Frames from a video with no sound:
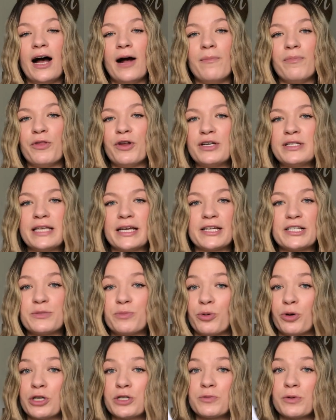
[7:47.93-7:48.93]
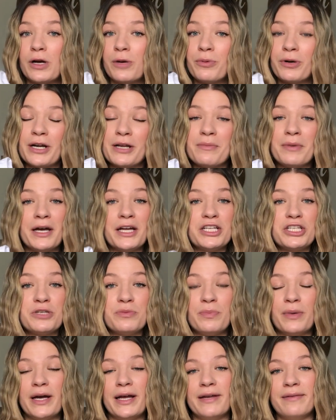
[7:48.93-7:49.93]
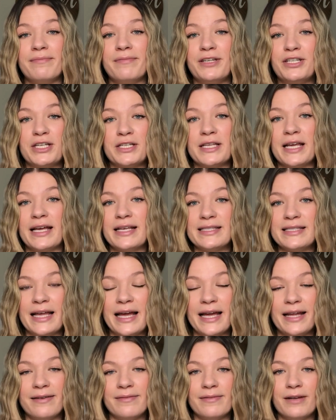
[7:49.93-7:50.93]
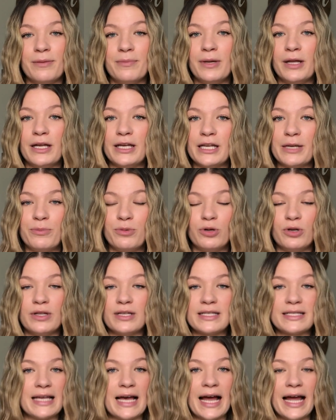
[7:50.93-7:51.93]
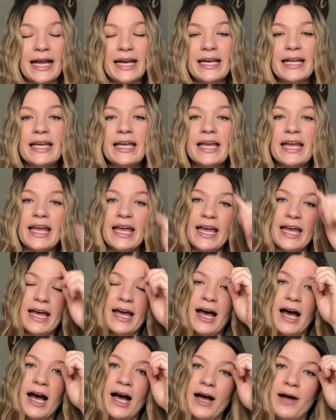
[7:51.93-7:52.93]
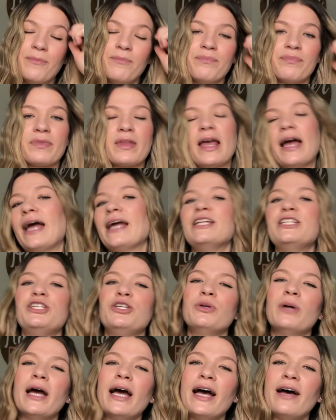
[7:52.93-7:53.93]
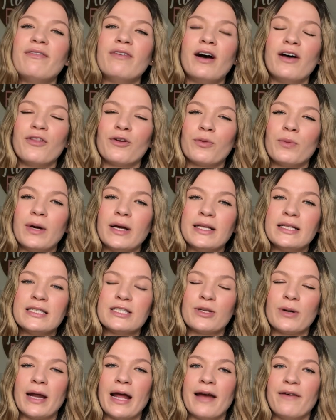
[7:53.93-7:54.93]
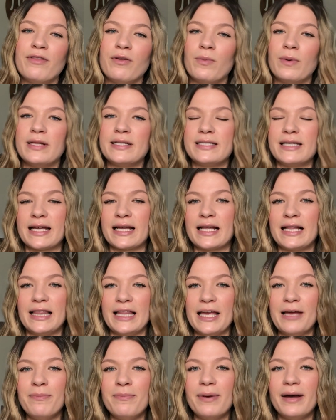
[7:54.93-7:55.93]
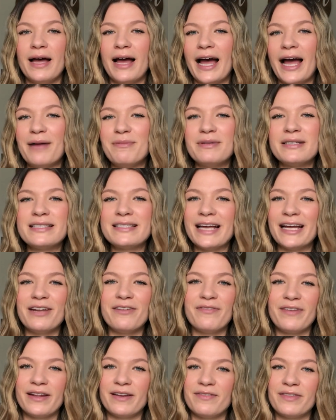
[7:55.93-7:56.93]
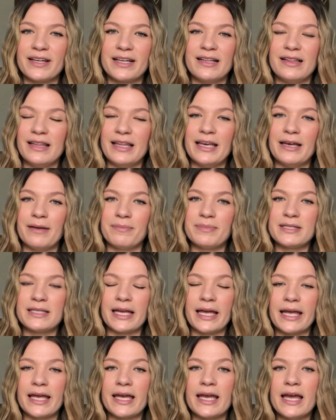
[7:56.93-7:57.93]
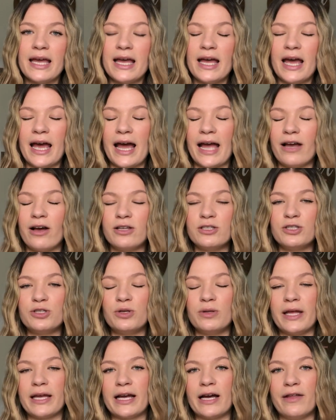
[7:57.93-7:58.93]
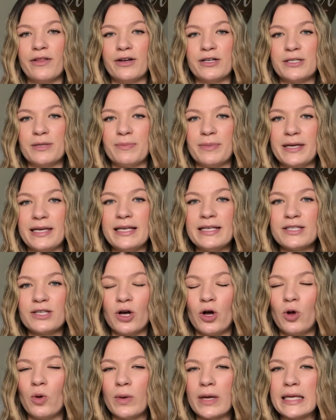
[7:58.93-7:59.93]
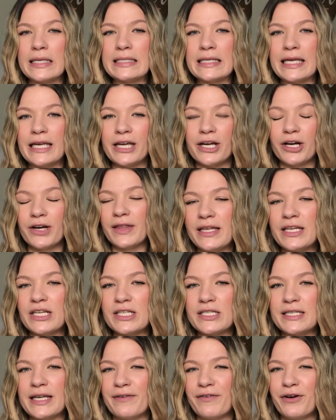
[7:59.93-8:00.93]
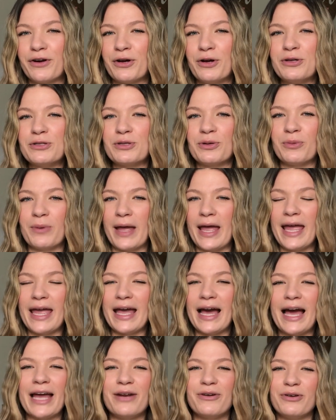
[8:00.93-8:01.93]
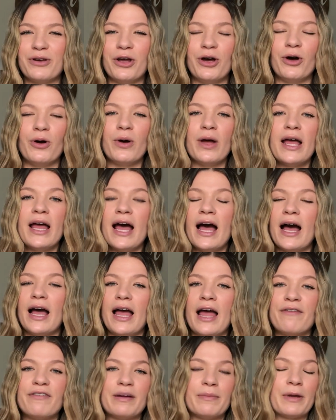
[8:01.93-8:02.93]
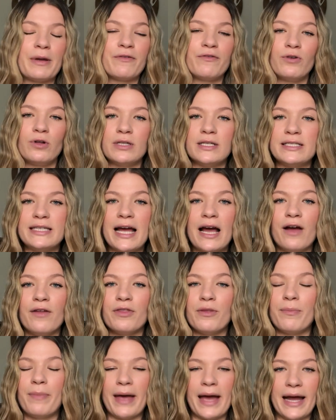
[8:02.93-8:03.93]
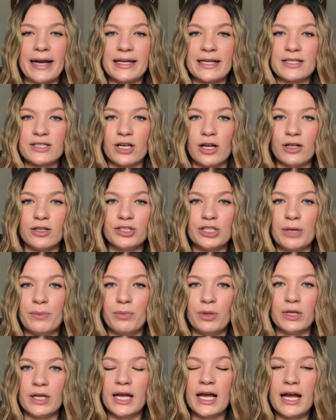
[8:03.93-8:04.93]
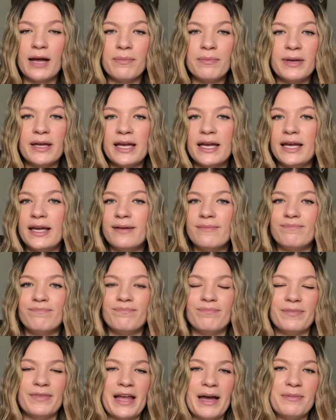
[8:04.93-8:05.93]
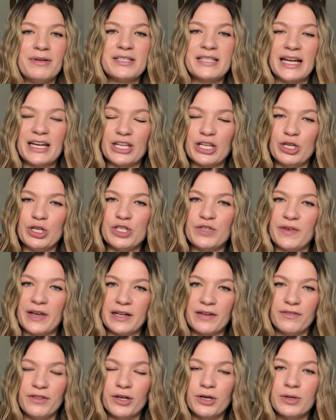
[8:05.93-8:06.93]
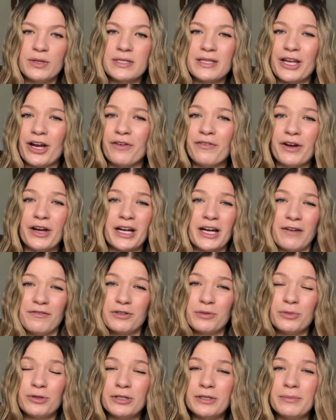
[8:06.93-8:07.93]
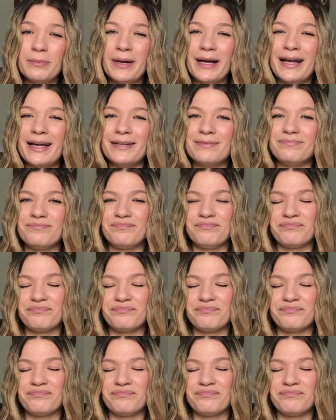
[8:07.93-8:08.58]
they're just like a sports bra pretty much, but it just has that ability to pull to the side. I do have other ones, I have the ones that clip. I'm just not a fan of the clips. I also don't like how there's a piece always here just never goes away. I don't know. Every time I fold it down, the pad gets all jumbled up. I'm just not a huge fan of those. They are very comfortable, but